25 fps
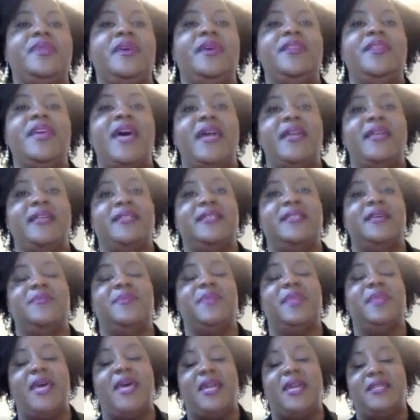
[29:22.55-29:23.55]
That is
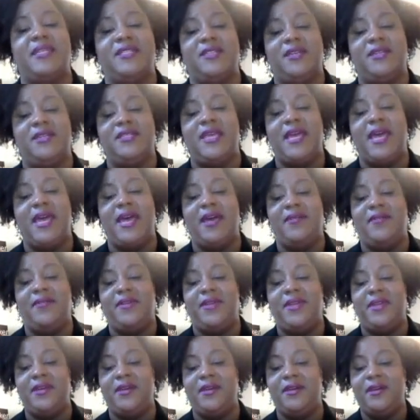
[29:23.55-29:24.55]
something that is good to have
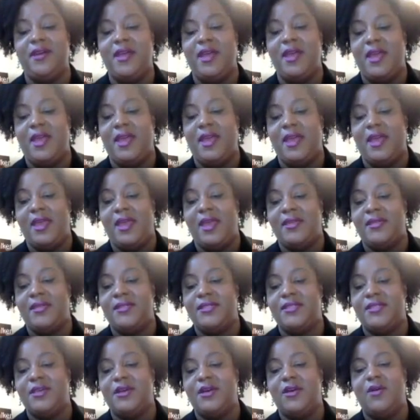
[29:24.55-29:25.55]
here. And
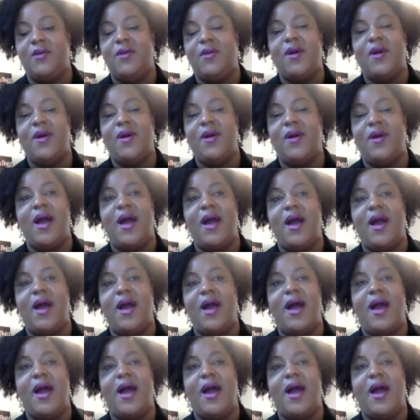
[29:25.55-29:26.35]
so I